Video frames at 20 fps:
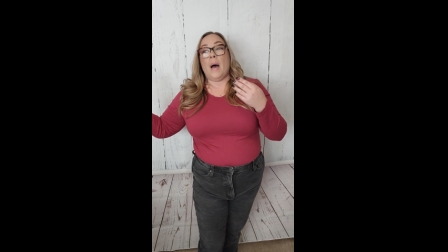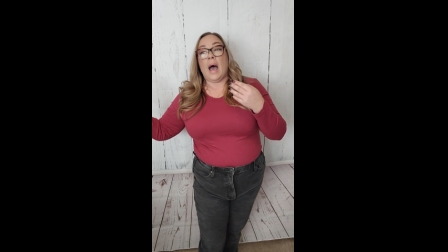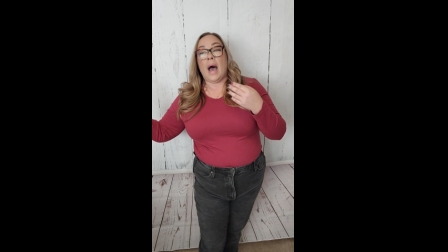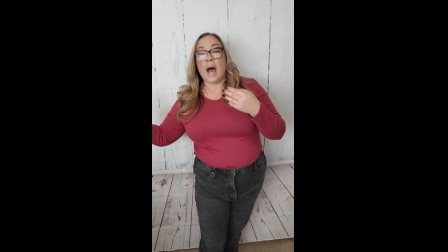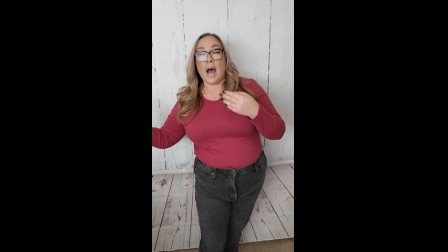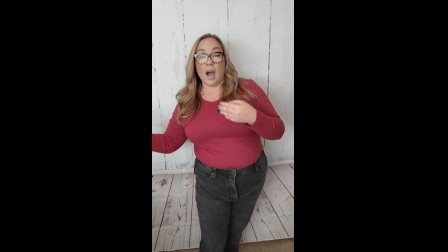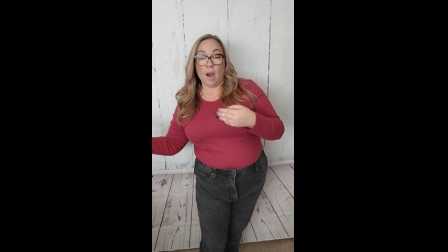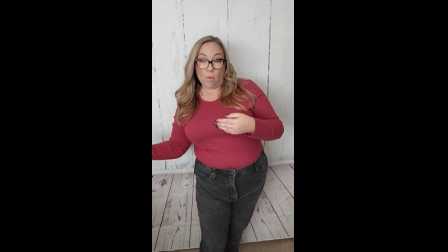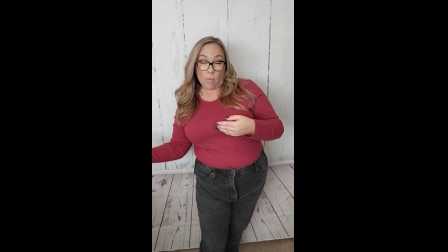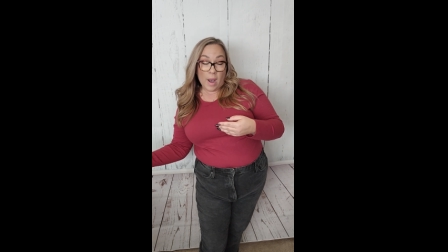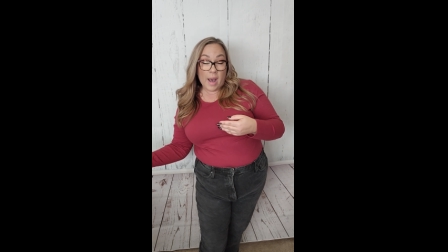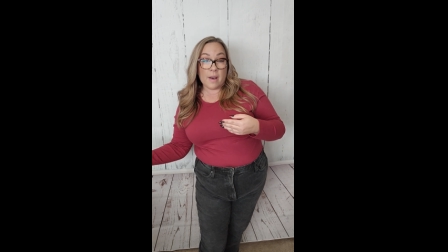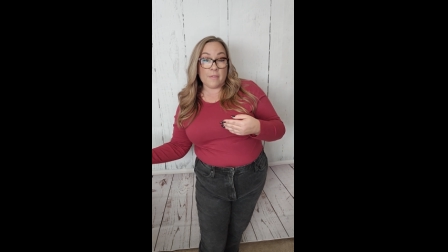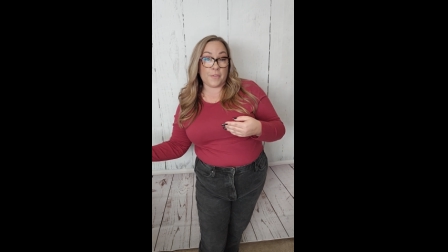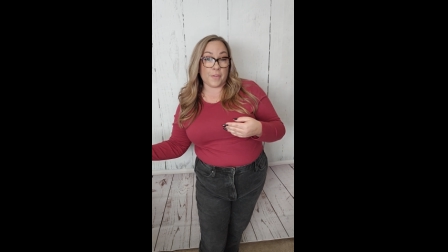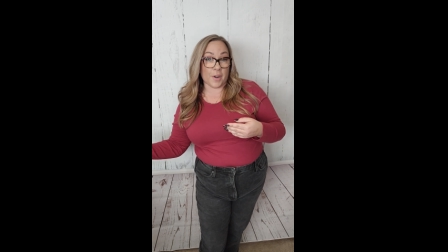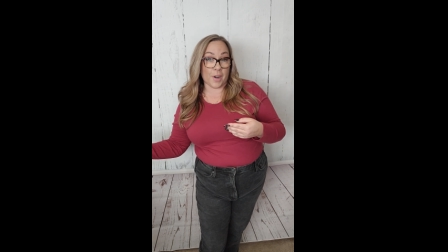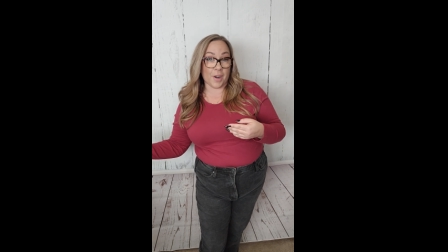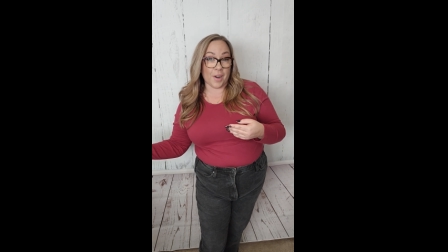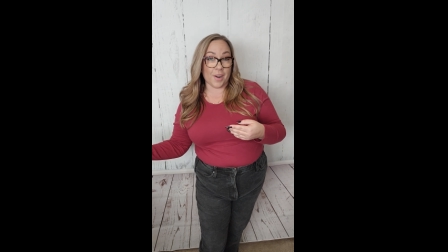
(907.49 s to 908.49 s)

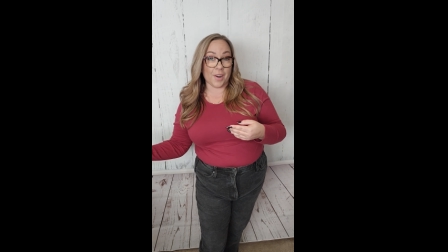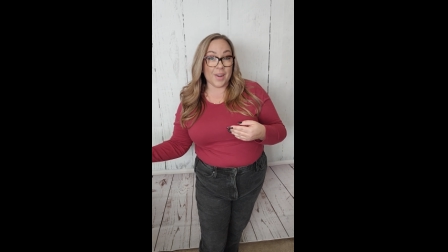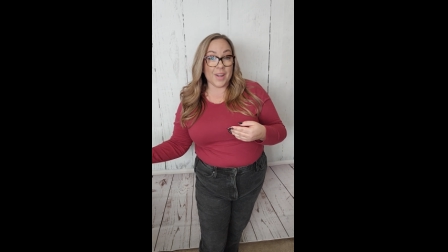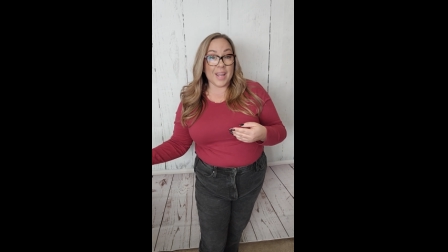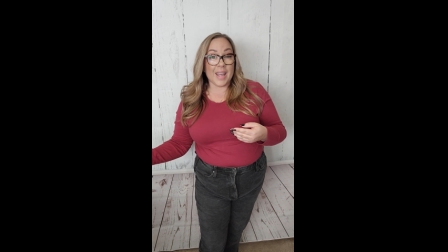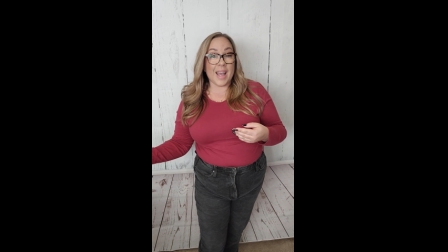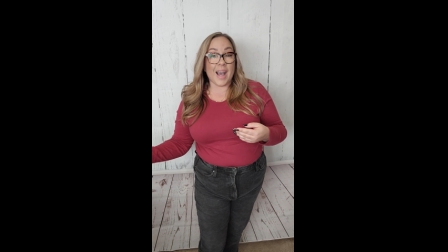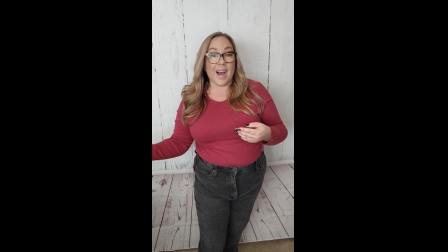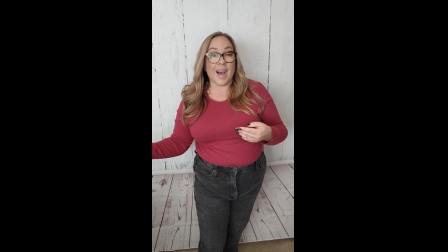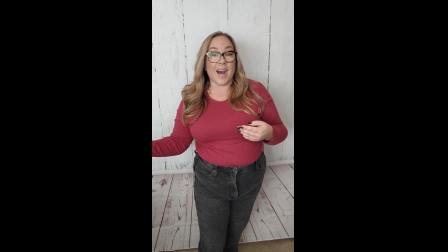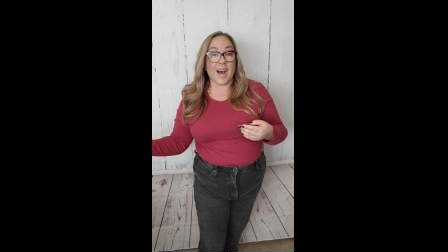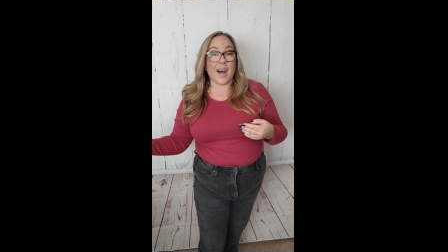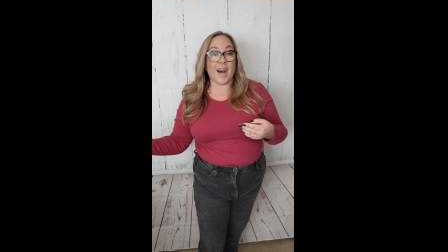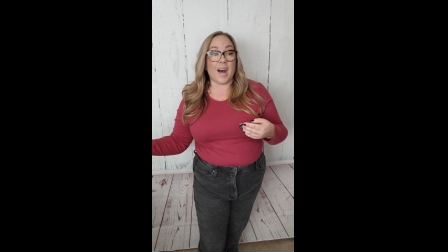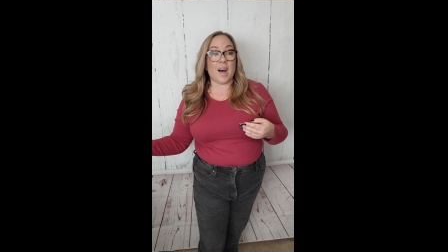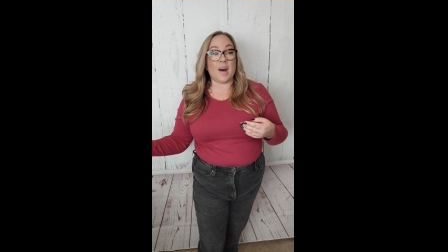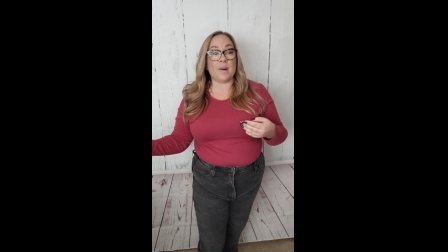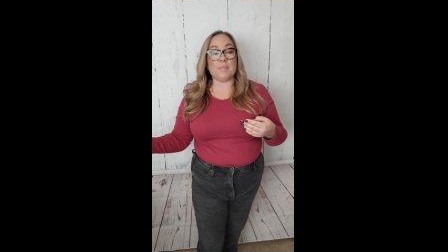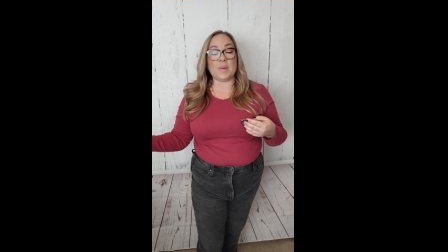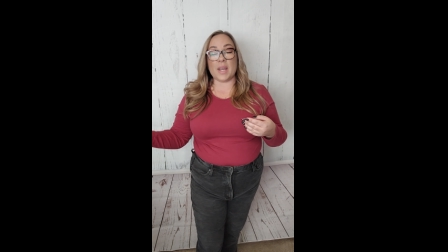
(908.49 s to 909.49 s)
However,
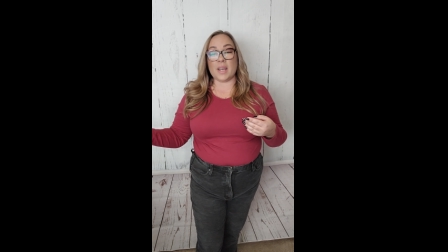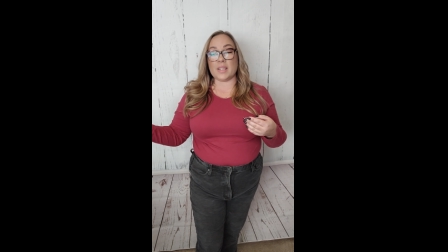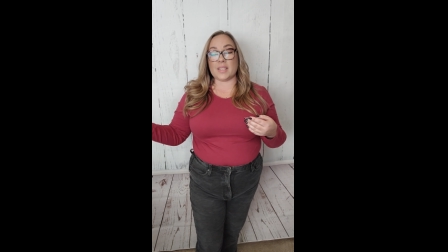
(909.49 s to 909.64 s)
um,